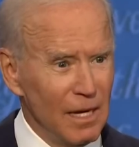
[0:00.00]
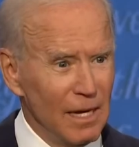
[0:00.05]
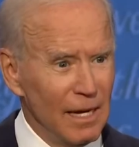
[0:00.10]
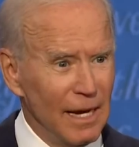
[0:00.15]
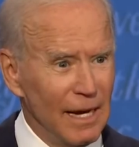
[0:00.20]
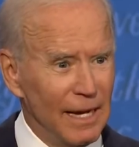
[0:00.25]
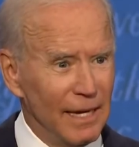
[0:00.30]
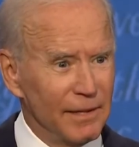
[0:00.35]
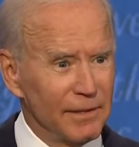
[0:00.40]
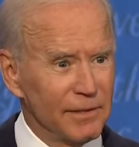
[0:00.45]

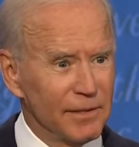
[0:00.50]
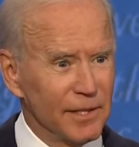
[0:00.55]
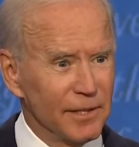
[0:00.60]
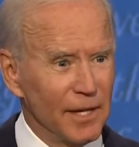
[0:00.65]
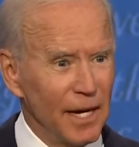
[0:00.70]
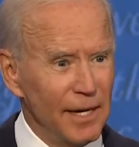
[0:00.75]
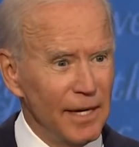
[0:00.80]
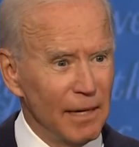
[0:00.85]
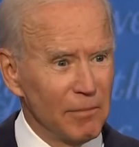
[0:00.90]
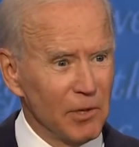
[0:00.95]
And
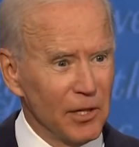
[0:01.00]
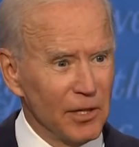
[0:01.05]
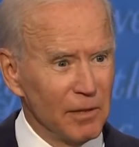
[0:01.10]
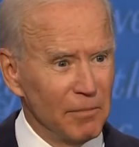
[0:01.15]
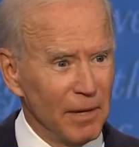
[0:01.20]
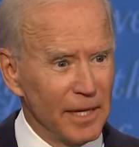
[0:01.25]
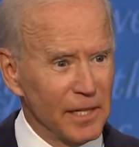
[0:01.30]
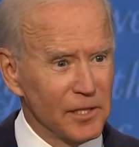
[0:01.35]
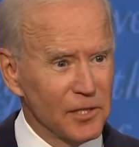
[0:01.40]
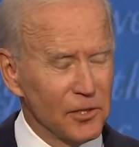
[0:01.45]
tonight I'm going With
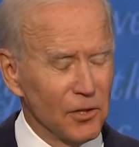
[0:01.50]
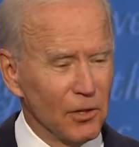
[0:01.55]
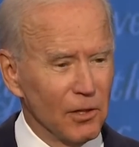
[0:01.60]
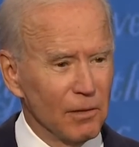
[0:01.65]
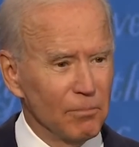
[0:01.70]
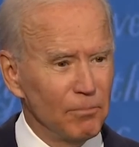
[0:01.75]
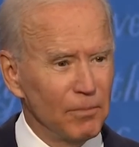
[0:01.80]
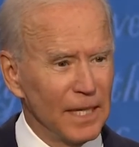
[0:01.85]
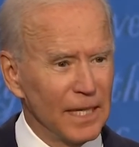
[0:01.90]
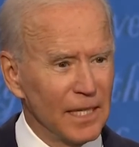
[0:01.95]
to make what? sure
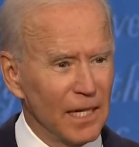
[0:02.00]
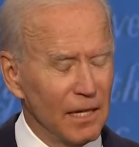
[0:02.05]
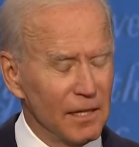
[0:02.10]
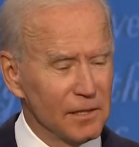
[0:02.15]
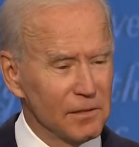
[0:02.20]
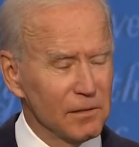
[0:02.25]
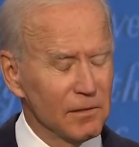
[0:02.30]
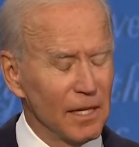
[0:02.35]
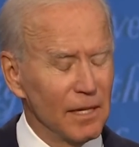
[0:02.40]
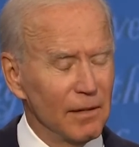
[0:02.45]

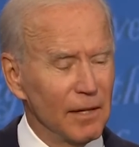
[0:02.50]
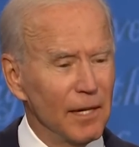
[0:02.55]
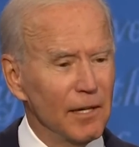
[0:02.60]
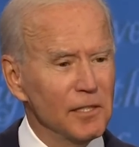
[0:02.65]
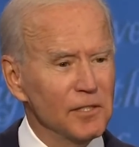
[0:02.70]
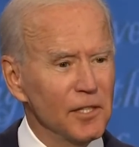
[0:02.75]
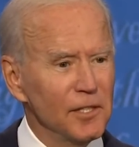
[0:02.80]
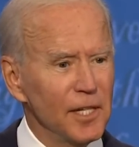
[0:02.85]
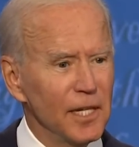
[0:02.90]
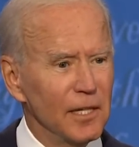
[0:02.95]
because
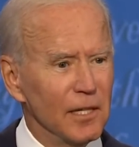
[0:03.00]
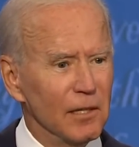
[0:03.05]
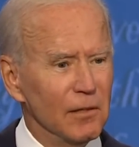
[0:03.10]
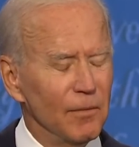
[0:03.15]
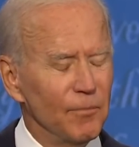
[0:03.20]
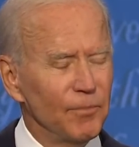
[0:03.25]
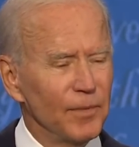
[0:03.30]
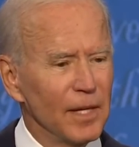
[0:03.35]
here's the deal.